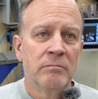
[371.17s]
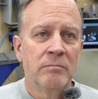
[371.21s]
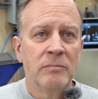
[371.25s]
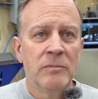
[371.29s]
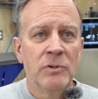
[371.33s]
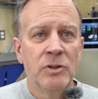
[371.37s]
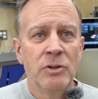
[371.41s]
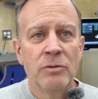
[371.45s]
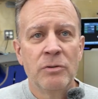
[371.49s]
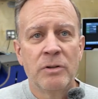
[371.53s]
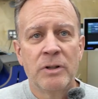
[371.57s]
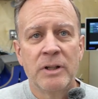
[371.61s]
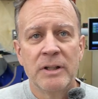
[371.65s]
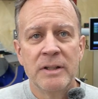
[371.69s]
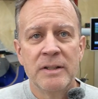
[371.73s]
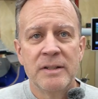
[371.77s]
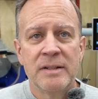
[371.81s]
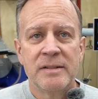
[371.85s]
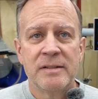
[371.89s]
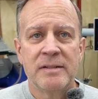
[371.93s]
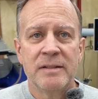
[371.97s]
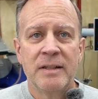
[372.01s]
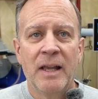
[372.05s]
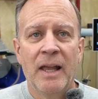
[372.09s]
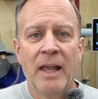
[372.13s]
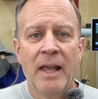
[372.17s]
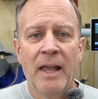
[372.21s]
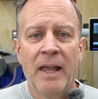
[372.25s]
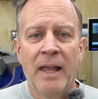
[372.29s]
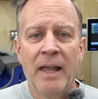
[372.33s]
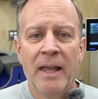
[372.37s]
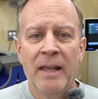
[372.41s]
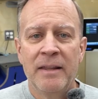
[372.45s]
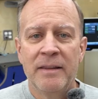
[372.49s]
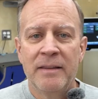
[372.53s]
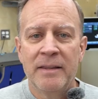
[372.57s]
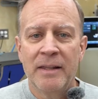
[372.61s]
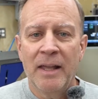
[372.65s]
You can
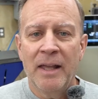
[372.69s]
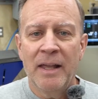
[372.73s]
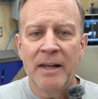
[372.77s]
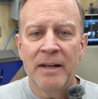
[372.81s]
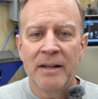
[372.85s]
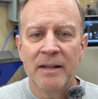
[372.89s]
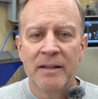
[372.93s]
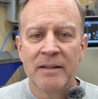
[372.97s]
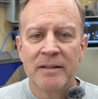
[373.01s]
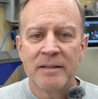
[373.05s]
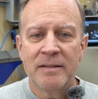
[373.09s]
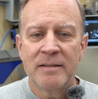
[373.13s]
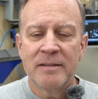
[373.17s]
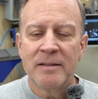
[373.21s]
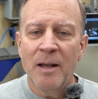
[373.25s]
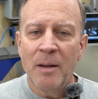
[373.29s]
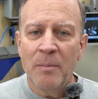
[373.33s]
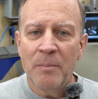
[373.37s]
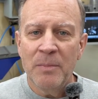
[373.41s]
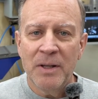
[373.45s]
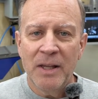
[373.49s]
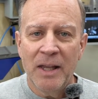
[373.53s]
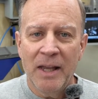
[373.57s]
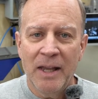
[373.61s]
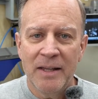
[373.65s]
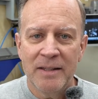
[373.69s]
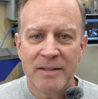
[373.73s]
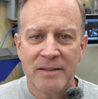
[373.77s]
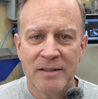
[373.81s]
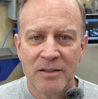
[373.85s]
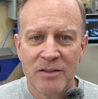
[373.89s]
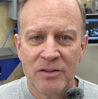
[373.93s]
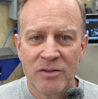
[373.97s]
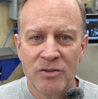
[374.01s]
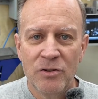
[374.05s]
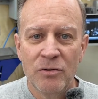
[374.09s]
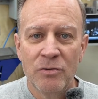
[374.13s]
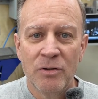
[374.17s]
say that in some
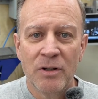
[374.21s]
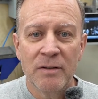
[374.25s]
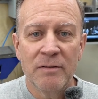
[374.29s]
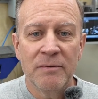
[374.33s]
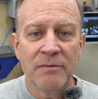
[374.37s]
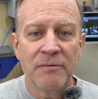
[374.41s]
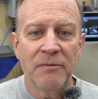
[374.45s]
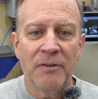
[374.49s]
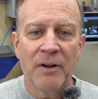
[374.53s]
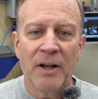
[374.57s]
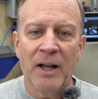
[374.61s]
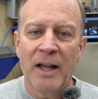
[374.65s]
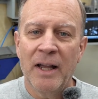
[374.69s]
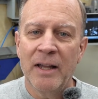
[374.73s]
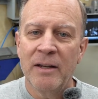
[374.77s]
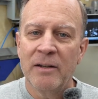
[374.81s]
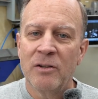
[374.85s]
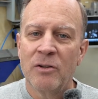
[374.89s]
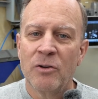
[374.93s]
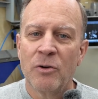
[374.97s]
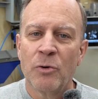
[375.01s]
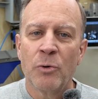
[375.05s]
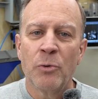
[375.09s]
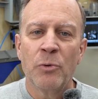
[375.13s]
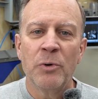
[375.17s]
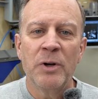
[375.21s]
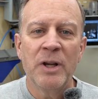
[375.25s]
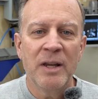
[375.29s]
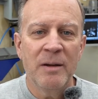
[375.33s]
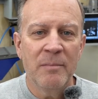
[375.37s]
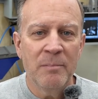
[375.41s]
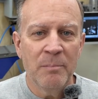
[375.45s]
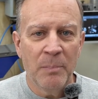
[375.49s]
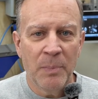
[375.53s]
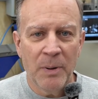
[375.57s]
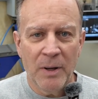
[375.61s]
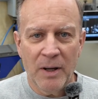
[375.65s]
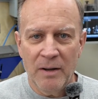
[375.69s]
cases you can find
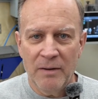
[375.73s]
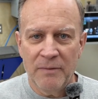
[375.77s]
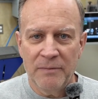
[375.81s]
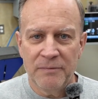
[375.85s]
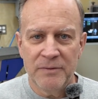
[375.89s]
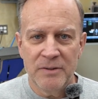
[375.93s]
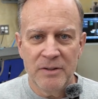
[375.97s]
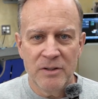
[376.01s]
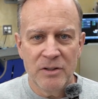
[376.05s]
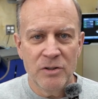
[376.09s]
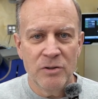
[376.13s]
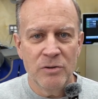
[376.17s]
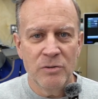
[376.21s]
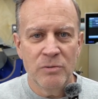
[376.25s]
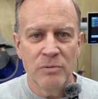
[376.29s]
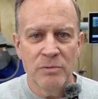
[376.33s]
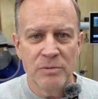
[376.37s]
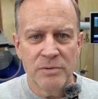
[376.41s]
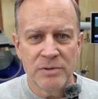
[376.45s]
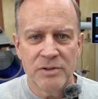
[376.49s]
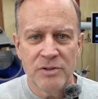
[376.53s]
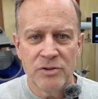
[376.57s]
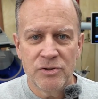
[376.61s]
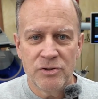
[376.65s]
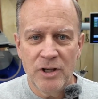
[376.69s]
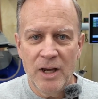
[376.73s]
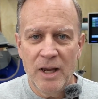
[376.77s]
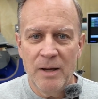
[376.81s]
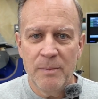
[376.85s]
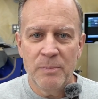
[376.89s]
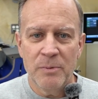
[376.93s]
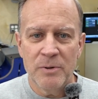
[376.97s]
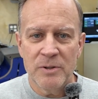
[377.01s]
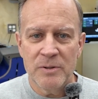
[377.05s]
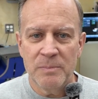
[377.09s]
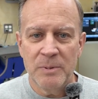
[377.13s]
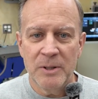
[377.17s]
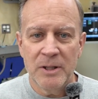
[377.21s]
cream puffed used
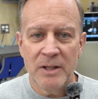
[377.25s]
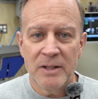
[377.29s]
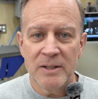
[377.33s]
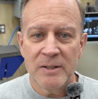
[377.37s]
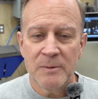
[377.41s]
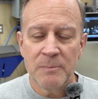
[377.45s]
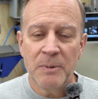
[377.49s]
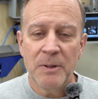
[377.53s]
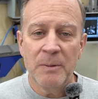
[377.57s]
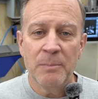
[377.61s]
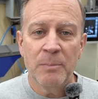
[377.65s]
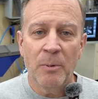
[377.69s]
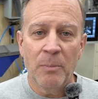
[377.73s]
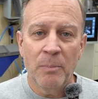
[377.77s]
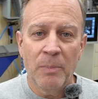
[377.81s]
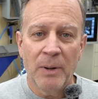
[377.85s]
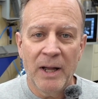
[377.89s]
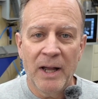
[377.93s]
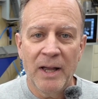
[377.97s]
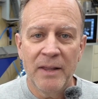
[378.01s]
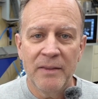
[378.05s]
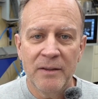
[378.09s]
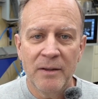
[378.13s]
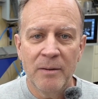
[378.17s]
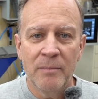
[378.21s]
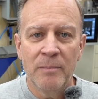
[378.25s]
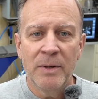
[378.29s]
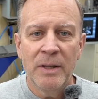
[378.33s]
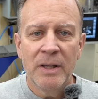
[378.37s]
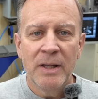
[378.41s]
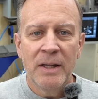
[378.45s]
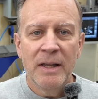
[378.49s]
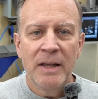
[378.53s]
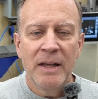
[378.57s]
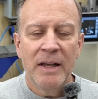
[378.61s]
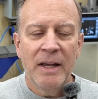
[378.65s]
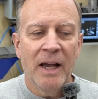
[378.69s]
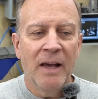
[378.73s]
shapers because people buy them
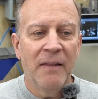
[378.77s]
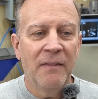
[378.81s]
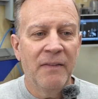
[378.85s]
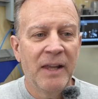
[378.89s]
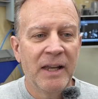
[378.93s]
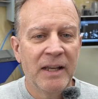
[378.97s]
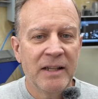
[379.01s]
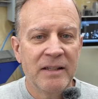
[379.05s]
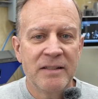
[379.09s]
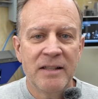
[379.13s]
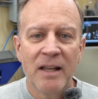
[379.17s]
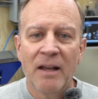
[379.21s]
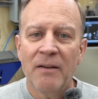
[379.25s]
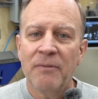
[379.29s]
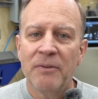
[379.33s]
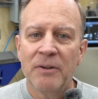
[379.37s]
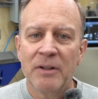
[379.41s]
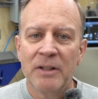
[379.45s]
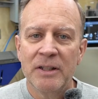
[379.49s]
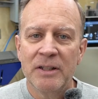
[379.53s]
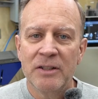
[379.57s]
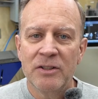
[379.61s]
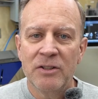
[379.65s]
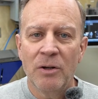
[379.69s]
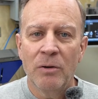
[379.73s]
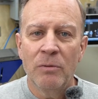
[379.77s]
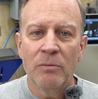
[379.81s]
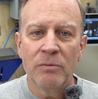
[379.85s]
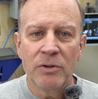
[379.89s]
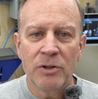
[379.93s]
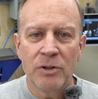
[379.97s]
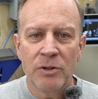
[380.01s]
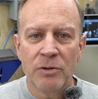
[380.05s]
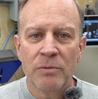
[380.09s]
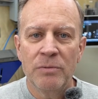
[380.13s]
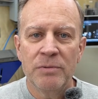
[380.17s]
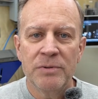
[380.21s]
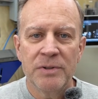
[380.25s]
and they definitely don't
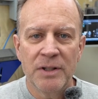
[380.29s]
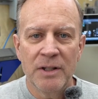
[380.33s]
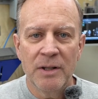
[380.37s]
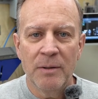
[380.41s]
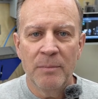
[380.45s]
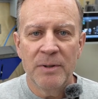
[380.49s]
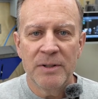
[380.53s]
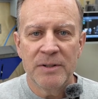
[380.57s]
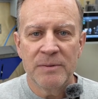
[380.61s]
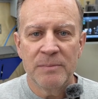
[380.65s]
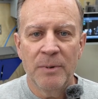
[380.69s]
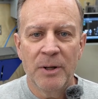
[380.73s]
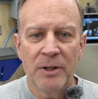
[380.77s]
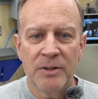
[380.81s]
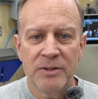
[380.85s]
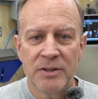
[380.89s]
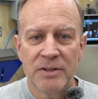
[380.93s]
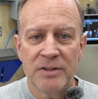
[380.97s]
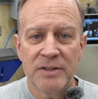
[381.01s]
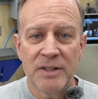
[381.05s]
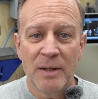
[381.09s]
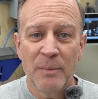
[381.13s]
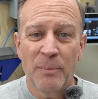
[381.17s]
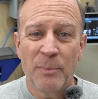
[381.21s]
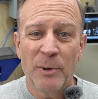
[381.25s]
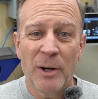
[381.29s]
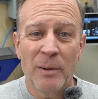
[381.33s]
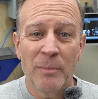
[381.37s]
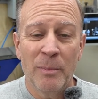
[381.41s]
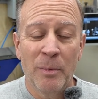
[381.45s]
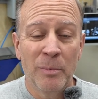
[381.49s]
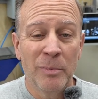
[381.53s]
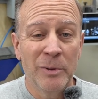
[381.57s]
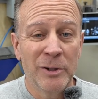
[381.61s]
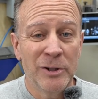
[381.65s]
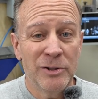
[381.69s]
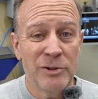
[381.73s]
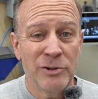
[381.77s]
use them as much as they
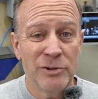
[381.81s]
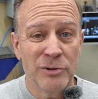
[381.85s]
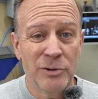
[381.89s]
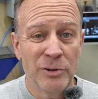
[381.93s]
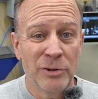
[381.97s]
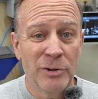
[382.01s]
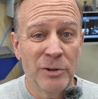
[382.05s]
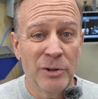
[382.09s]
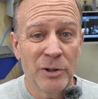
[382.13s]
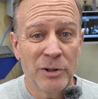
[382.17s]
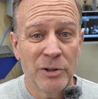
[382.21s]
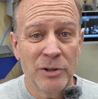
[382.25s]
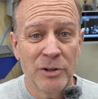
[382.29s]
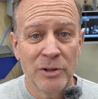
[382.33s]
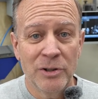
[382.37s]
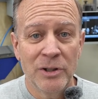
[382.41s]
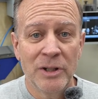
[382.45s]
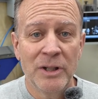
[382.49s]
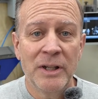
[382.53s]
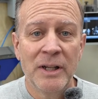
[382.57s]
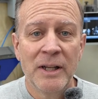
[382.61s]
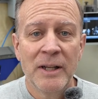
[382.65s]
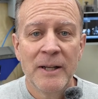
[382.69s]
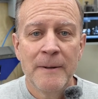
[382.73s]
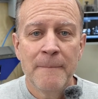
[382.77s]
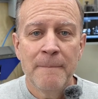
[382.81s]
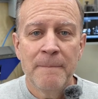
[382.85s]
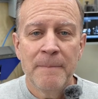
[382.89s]
probably should or could.